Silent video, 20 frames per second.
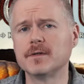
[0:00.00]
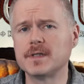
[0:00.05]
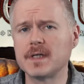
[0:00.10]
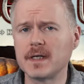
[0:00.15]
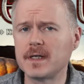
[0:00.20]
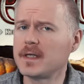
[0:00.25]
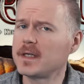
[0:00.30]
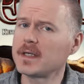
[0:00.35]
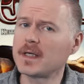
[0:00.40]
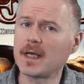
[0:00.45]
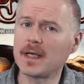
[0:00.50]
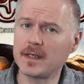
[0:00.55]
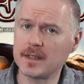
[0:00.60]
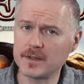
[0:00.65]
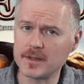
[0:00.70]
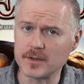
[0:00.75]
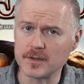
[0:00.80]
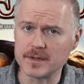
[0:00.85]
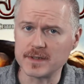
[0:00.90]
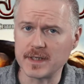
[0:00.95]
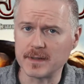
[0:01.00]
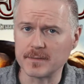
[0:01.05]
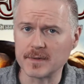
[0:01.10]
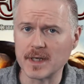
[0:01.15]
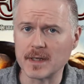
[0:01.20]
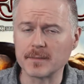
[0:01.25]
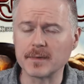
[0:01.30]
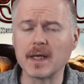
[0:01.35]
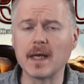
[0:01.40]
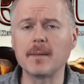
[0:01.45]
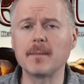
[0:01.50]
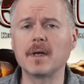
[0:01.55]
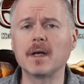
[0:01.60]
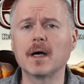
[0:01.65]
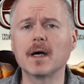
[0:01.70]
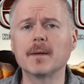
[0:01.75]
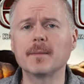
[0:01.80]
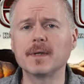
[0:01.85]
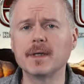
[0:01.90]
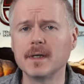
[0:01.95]
dedicated to the tabletop gaming
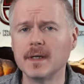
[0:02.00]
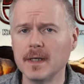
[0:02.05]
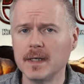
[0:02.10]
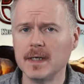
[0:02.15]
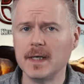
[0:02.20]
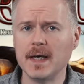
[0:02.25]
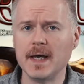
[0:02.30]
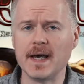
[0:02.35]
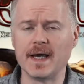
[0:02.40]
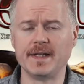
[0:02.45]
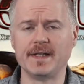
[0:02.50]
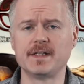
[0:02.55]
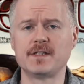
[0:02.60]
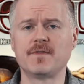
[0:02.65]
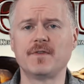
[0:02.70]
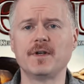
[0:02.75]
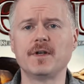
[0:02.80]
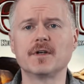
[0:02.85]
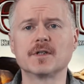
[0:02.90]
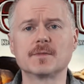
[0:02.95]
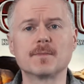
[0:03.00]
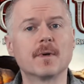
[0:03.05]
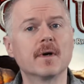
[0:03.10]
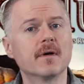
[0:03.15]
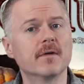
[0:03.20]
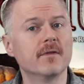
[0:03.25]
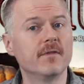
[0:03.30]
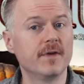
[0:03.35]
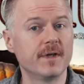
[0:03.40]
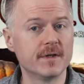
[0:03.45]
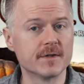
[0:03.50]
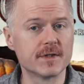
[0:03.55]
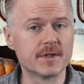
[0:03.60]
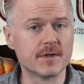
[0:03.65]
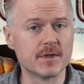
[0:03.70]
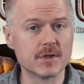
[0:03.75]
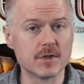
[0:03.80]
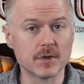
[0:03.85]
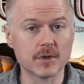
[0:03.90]
hobby, and this video is part of a video series